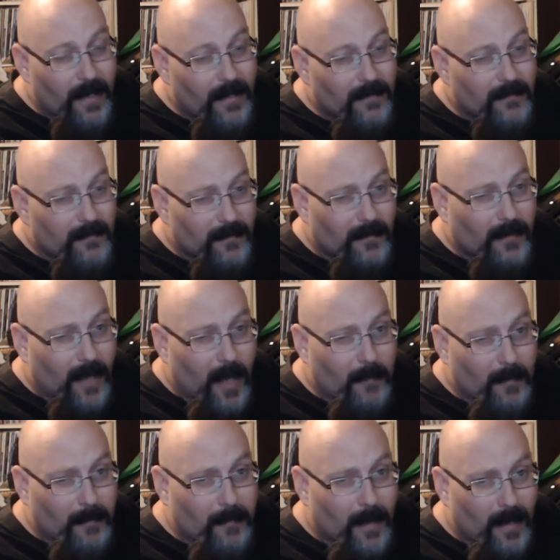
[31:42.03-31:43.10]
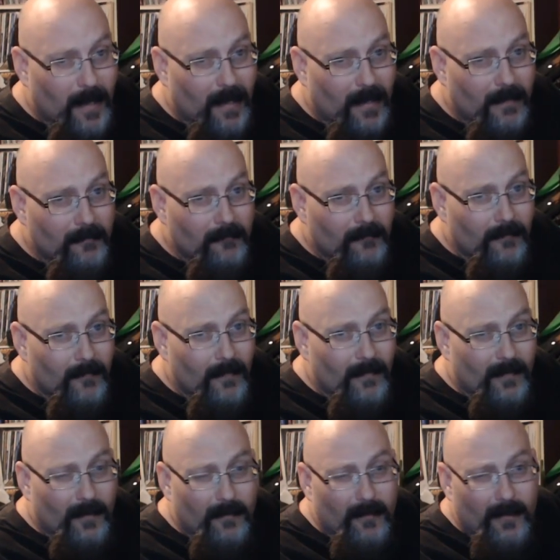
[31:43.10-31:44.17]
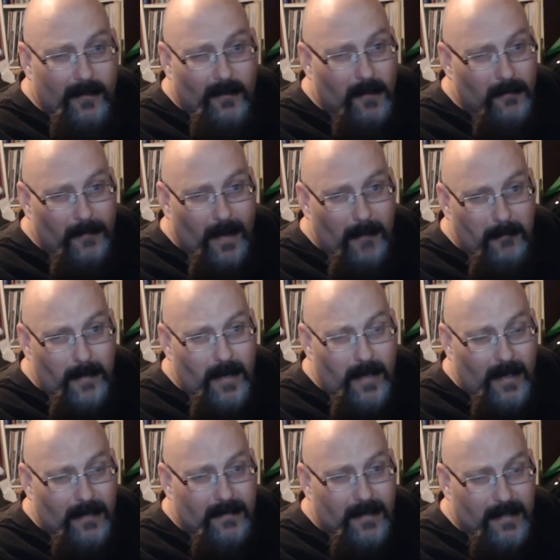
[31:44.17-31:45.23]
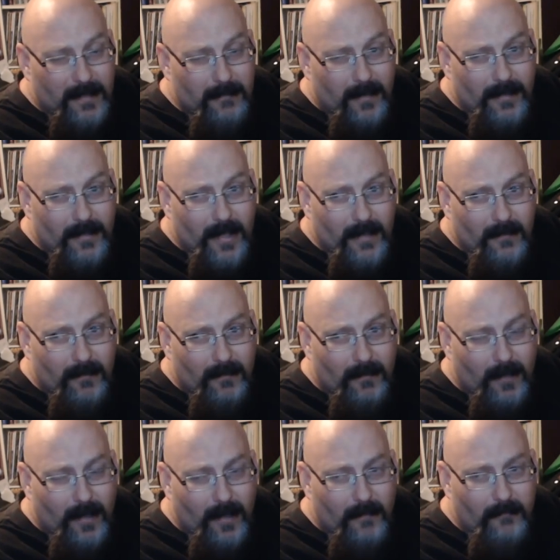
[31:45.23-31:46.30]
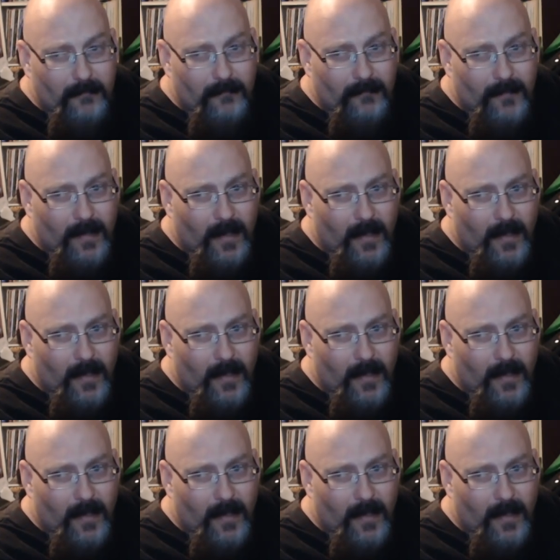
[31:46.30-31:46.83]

on an Atomic Pi, they're only 35 bucks. Last time I checked on uh, uh,